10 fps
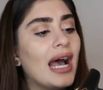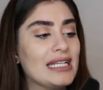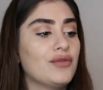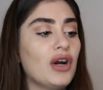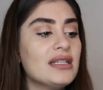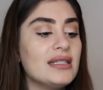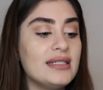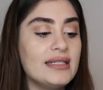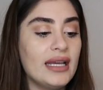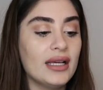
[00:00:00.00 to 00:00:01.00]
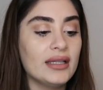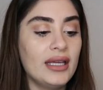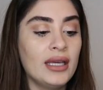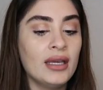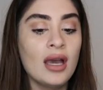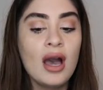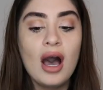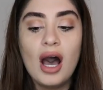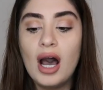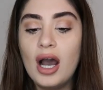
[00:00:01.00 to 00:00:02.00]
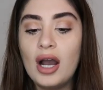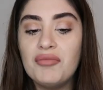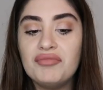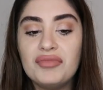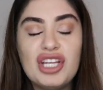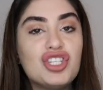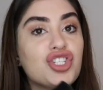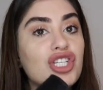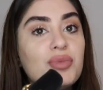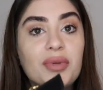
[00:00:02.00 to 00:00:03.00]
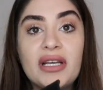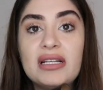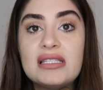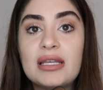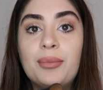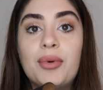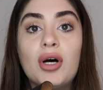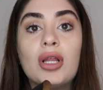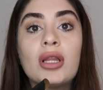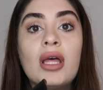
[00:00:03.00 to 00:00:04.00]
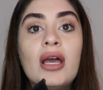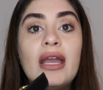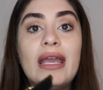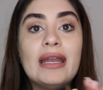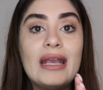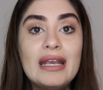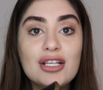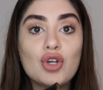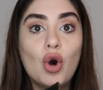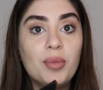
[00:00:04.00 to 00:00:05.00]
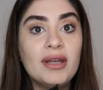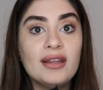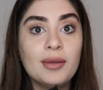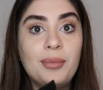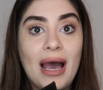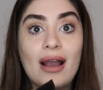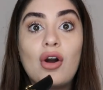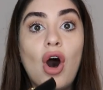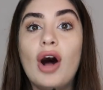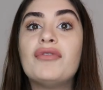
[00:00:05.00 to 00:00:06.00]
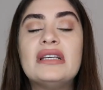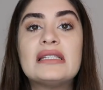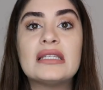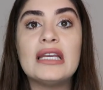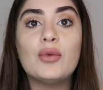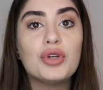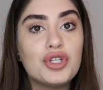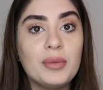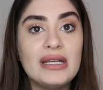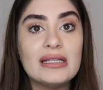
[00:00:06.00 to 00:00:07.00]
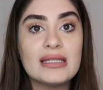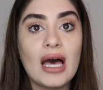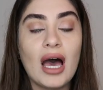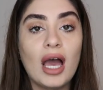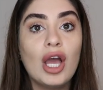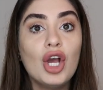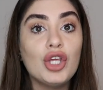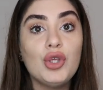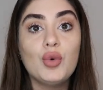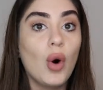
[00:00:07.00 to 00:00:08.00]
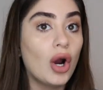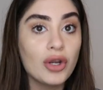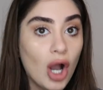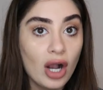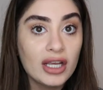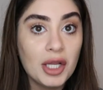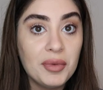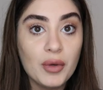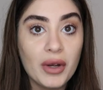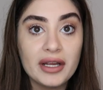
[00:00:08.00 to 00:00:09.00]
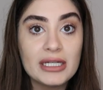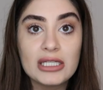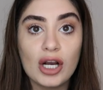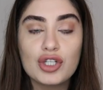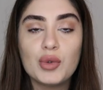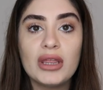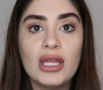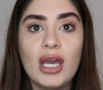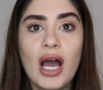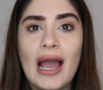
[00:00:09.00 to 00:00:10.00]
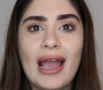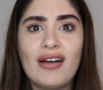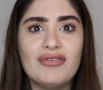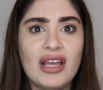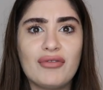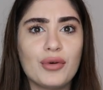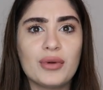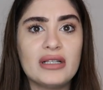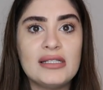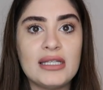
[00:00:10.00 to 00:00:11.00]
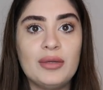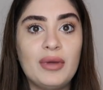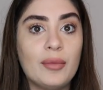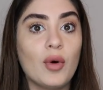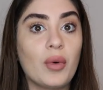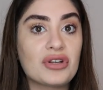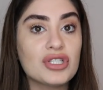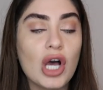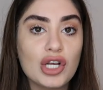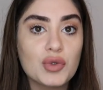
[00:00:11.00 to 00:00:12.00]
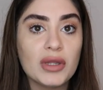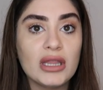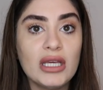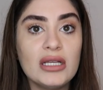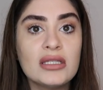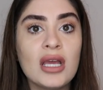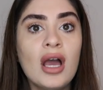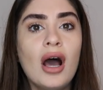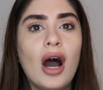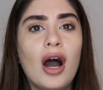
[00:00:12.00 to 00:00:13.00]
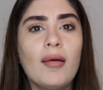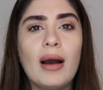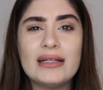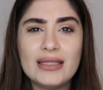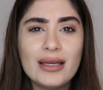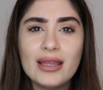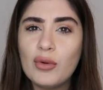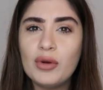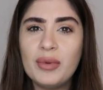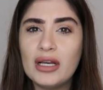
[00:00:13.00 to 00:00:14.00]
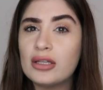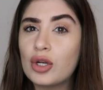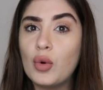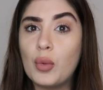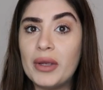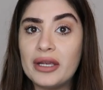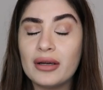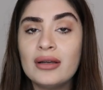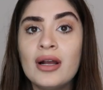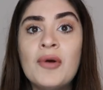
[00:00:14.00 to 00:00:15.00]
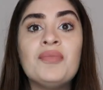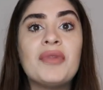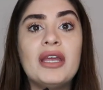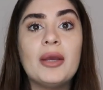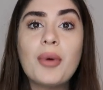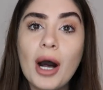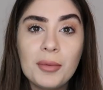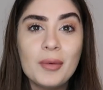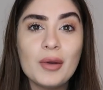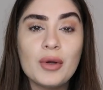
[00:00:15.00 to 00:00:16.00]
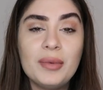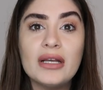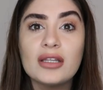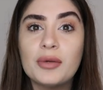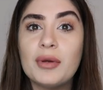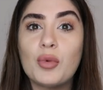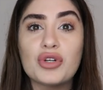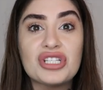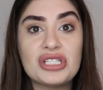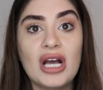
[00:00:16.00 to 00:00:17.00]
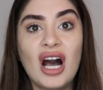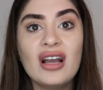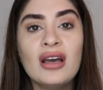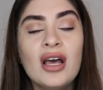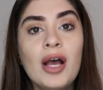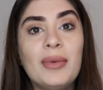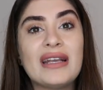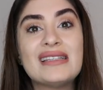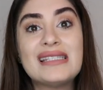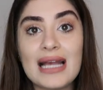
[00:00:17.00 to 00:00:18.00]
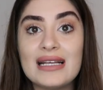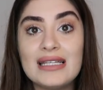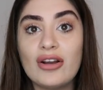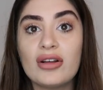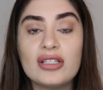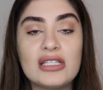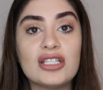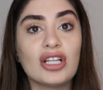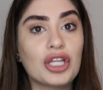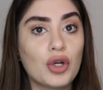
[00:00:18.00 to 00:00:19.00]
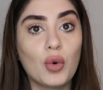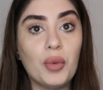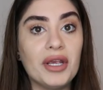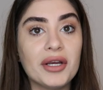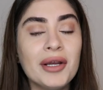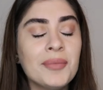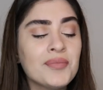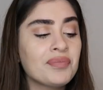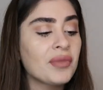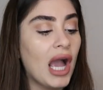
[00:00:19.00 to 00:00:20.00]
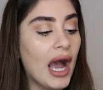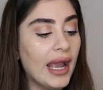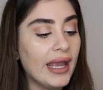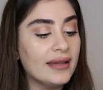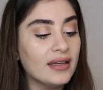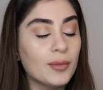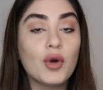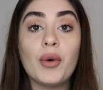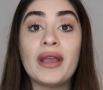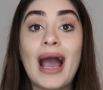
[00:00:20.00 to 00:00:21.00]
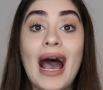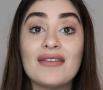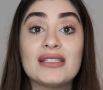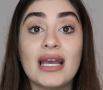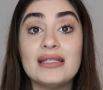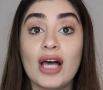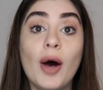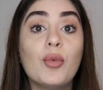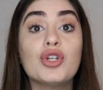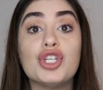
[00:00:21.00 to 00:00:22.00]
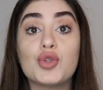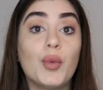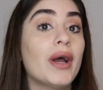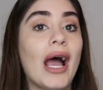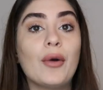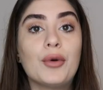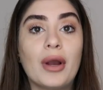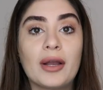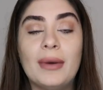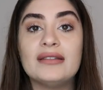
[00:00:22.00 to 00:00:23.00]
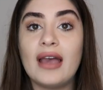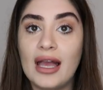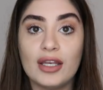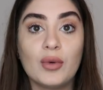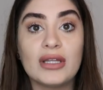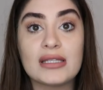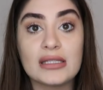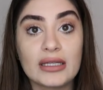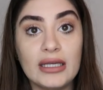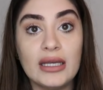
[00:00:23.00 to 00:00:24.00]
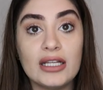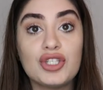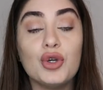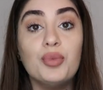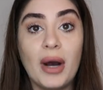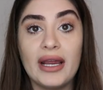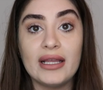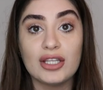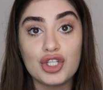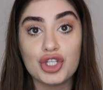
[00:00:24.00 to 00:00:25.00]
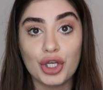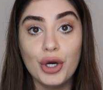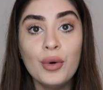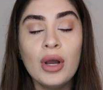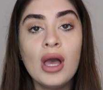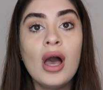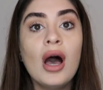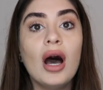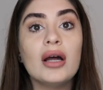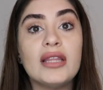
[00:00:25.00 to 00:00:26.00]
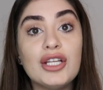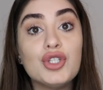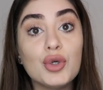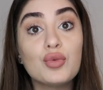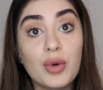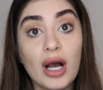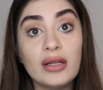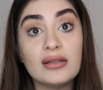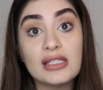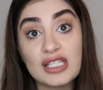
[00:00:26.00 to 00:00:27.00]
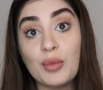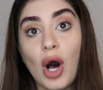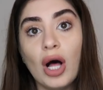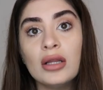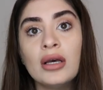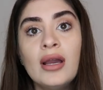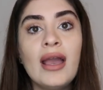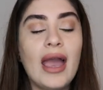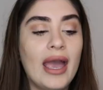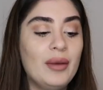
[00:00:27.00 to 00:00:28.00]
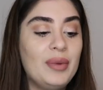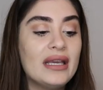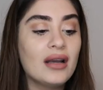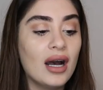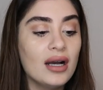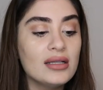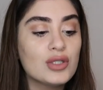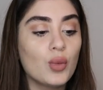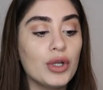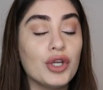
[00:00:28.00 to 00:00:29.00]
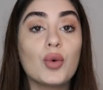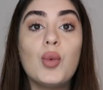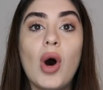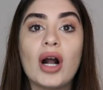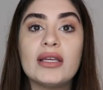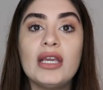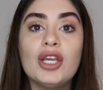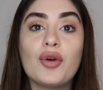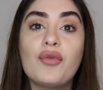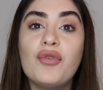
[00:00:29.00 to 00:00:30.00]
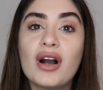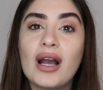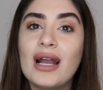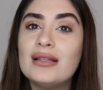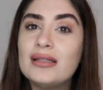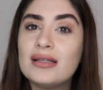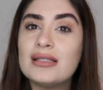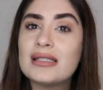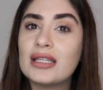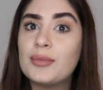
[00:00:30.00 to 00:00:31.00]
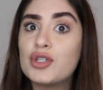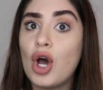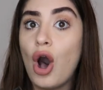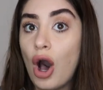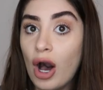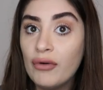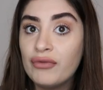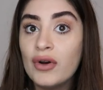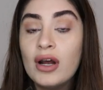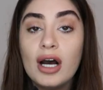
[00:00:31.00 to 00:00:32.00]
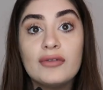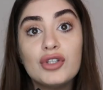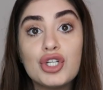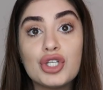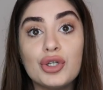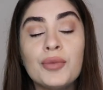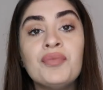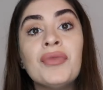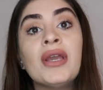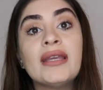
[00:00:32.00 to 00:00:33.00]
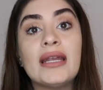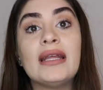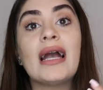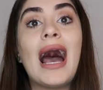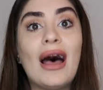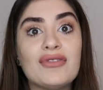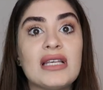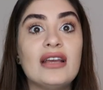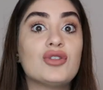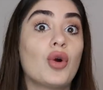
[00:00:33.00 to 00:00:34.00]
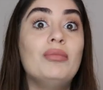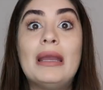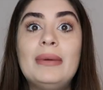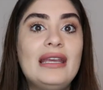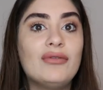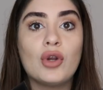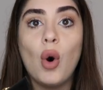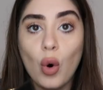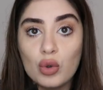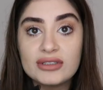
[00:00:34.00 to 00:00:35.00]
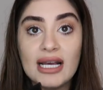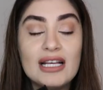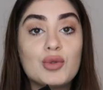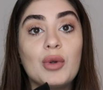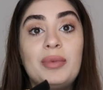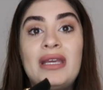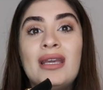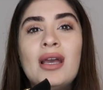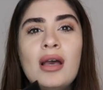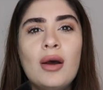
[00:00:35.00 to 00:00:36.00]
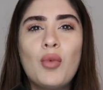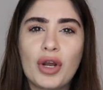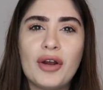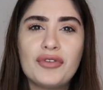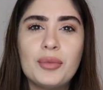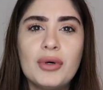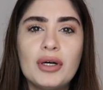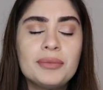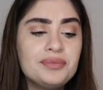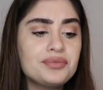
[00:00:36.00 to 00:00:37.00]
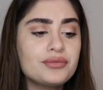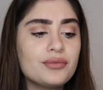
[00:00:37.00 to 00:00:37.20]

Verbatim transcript: As far as the detailing, um, it's just plain simple. It is open in the back, obviously, which means that you are not gonna be wearing socks with it. I have never really seen people wear socks with these. Um, I think they would be a little weird and it probably would be a little bit more snug because sizing on this is a little weird. I ended up going a half size up, which is what I would recommend to anyone that's looking into buying this shoe they do run small and because when you're walking your foot kind of slips off of the shoe getting a half size or maybe even a whole size would be more comfortable